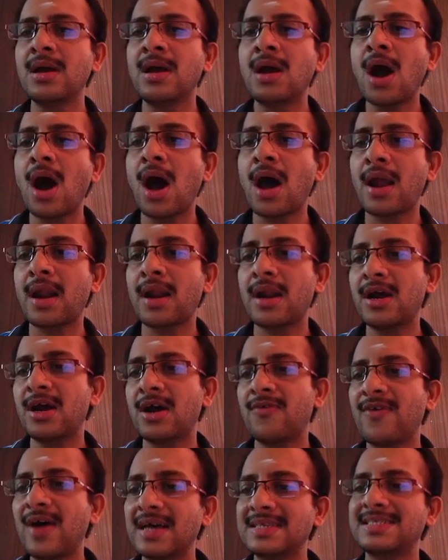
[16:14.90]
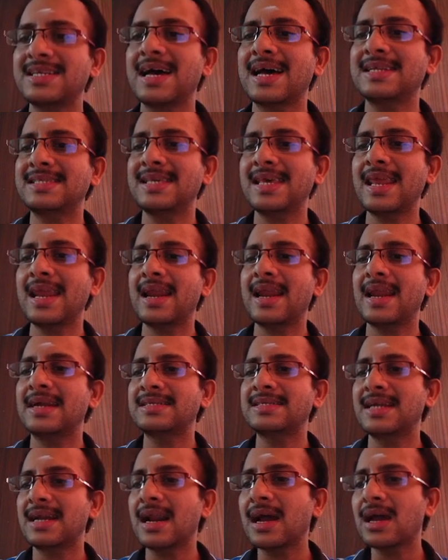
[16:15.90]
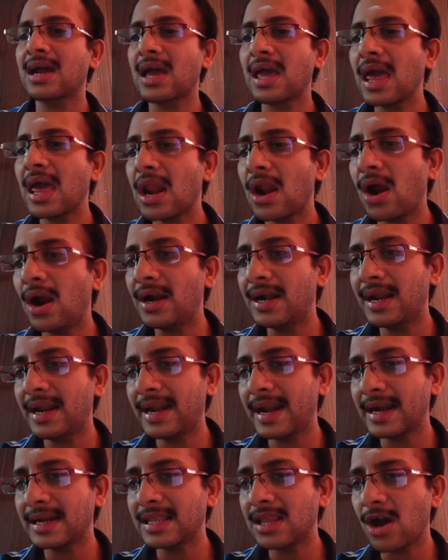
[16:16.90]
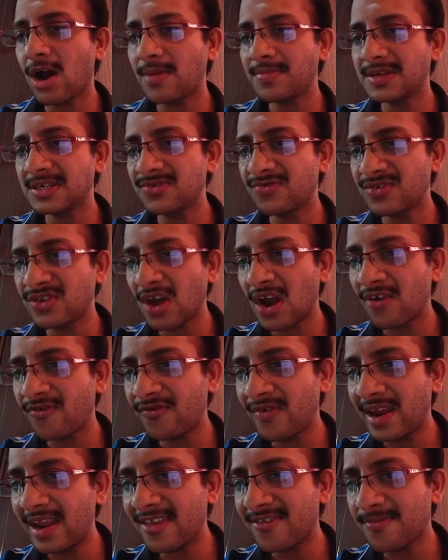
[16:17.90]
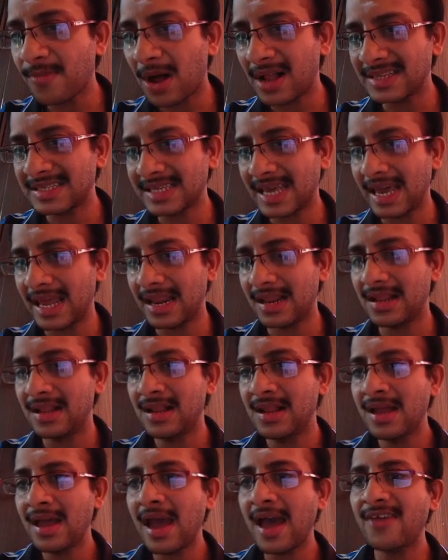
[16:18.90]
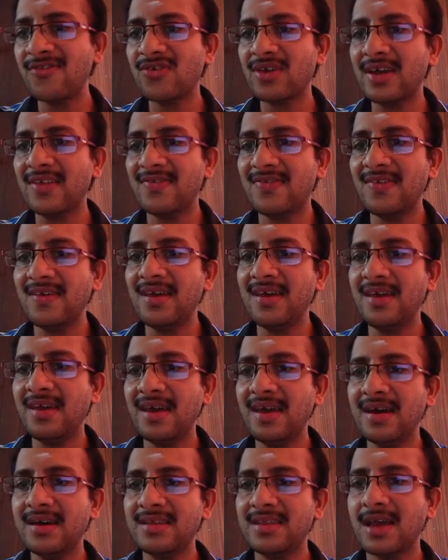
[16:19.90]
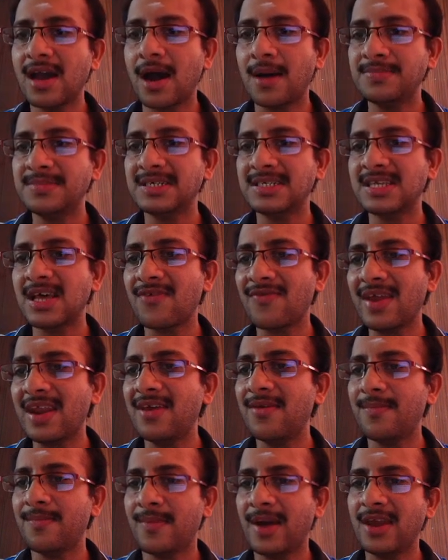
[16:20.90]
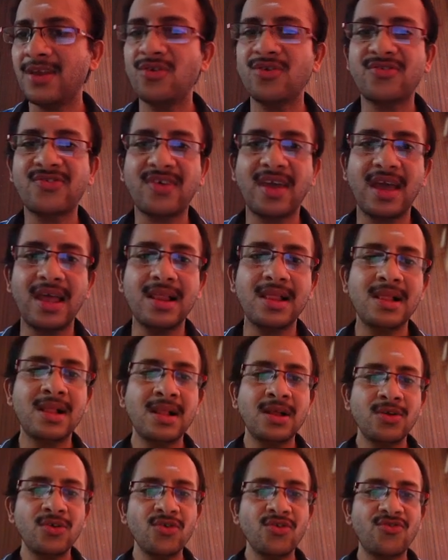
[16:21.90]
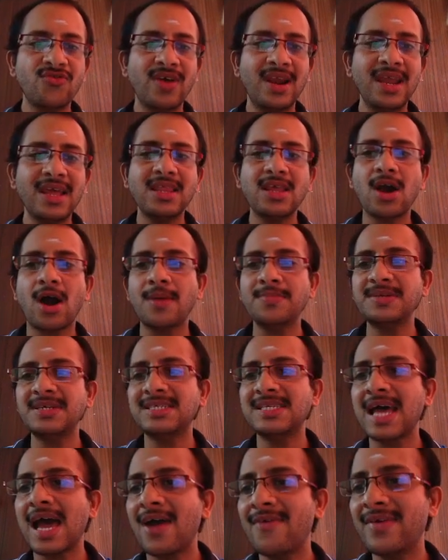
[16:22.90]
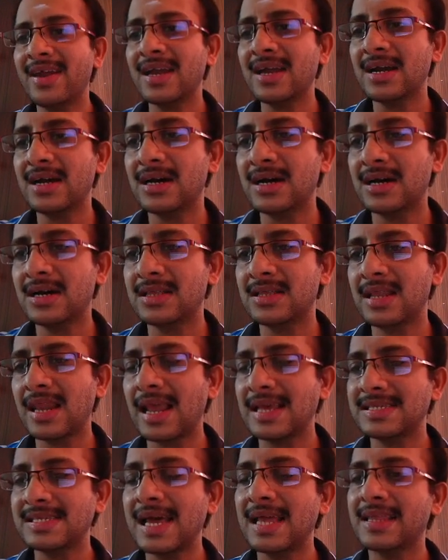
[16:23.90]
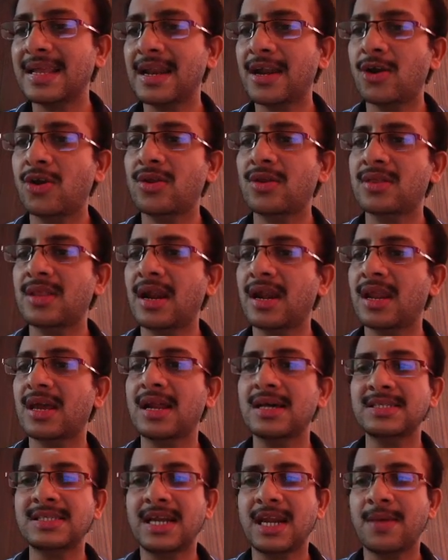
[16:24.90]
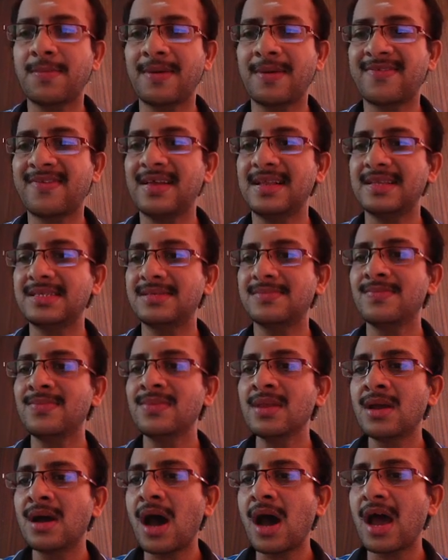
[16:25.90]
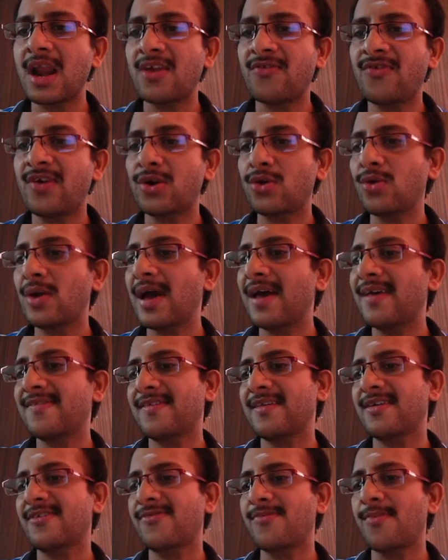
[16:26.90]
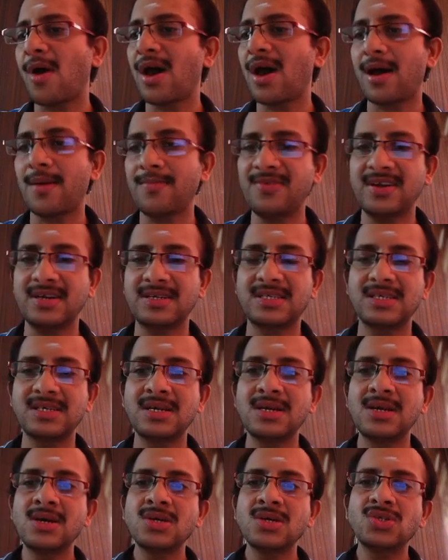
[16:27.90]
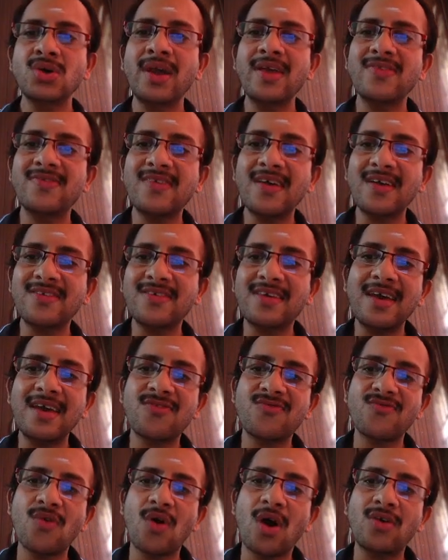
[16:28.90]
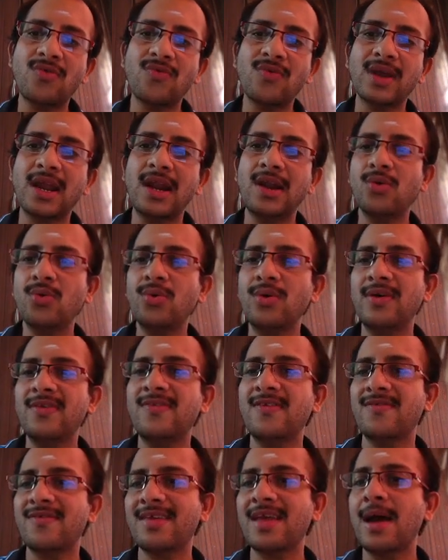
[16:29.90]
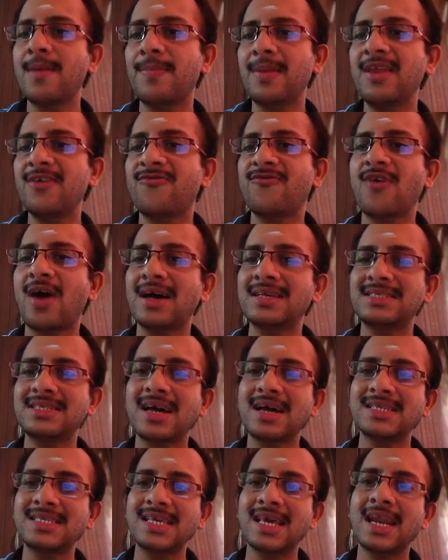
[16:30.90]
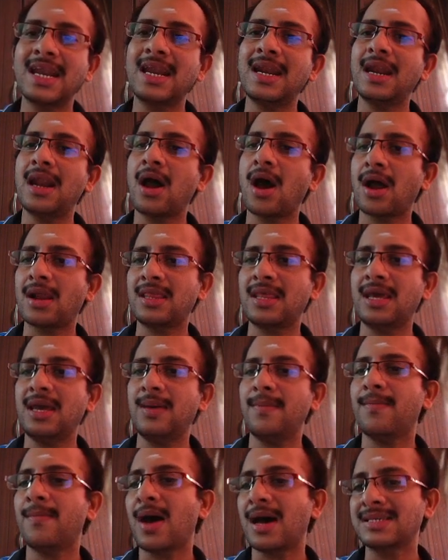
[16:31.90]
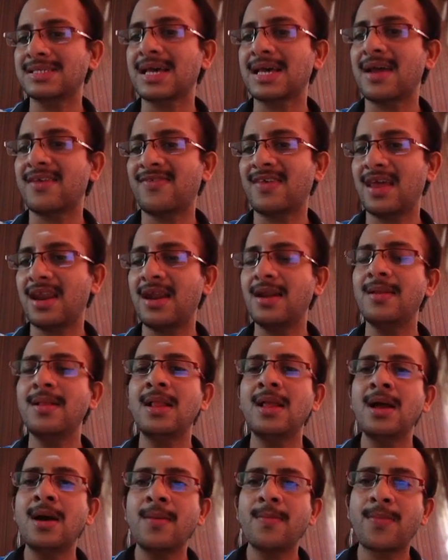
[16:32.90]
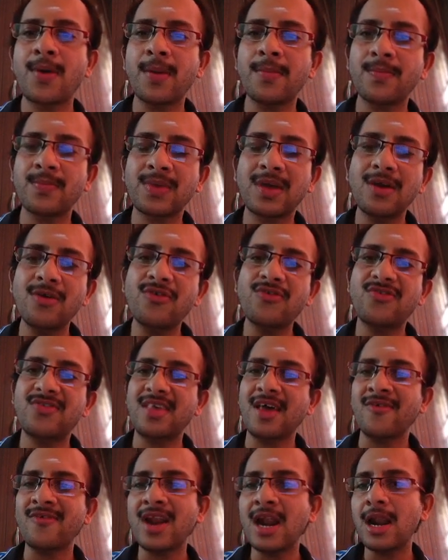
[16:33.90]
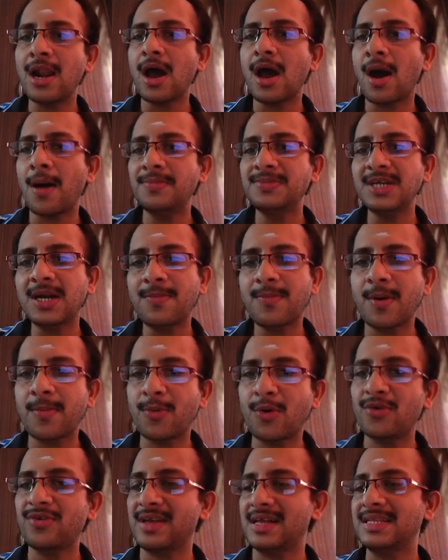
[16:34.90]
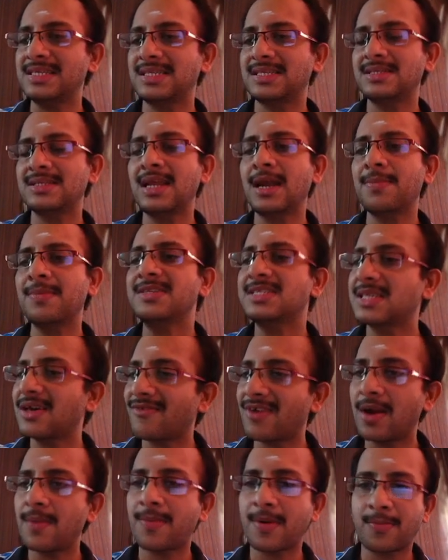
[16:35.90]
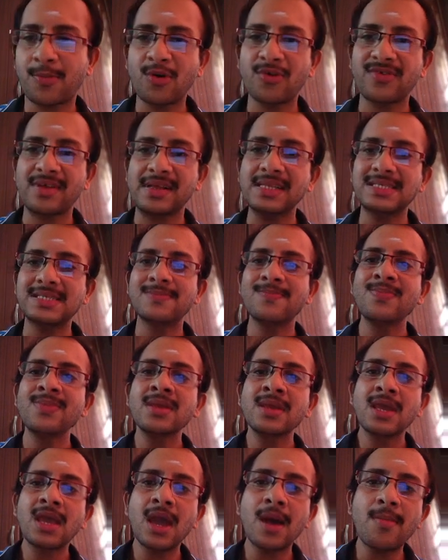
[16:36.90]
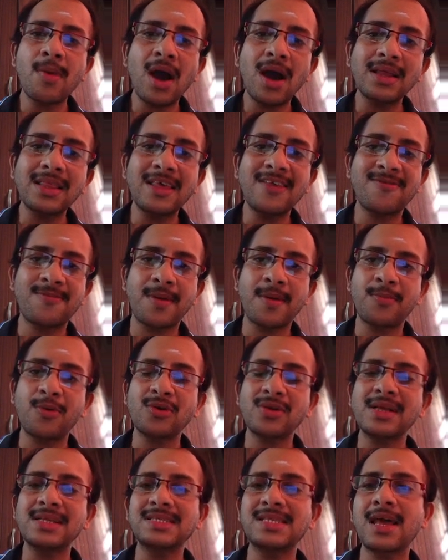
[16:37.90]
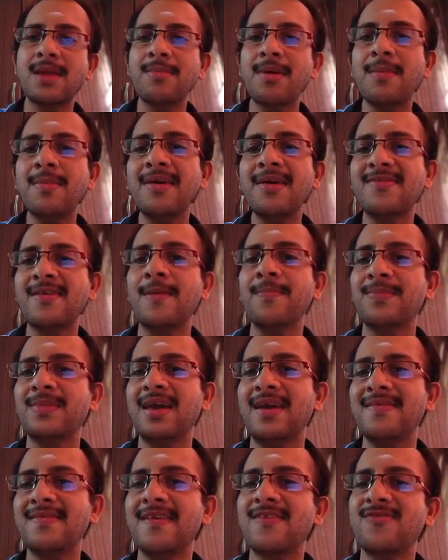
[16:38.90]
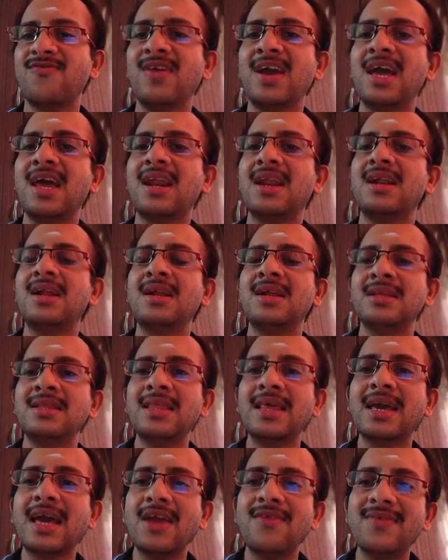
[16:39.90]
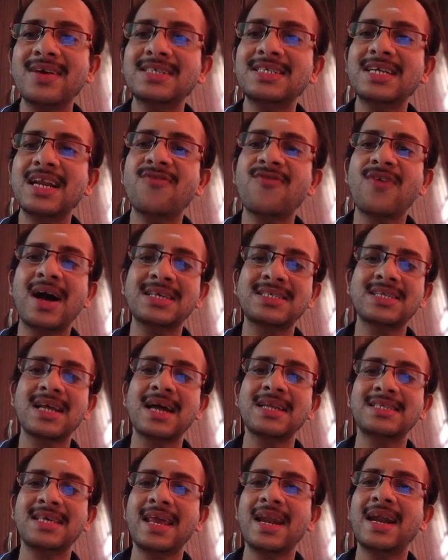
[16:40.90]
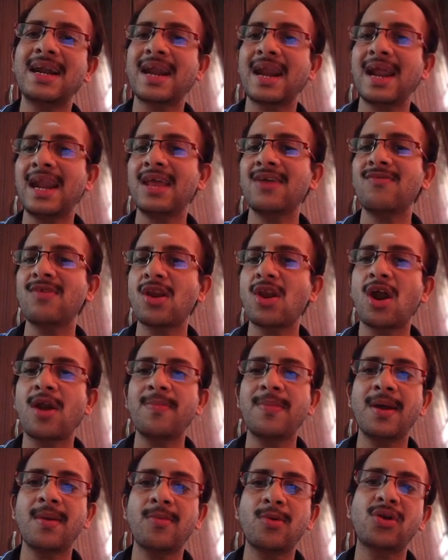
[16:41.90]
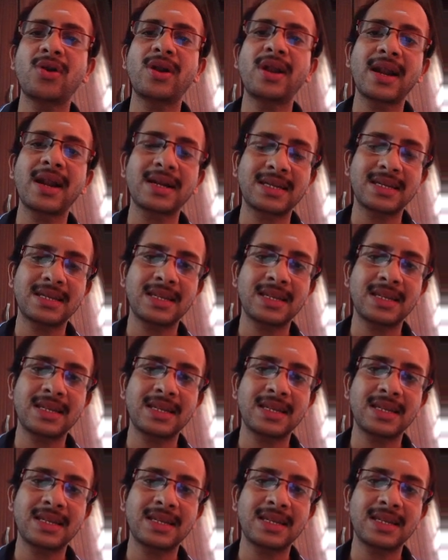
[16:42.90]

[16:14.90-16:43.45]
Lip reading: or fast RCNN etc. cannot detect the objects which are of very small scale. As you can see here, the objects are very minute scale. Usually the objects having less than 30 cross 30 pixels are referred to as small objects. So in such case, what we can do is, for example, if fast RCNN or the mask RCNN gives several object proposals, that means several proposals. Among these proposals, there may be some cases where the conventional fast RCNN training will not be able to detect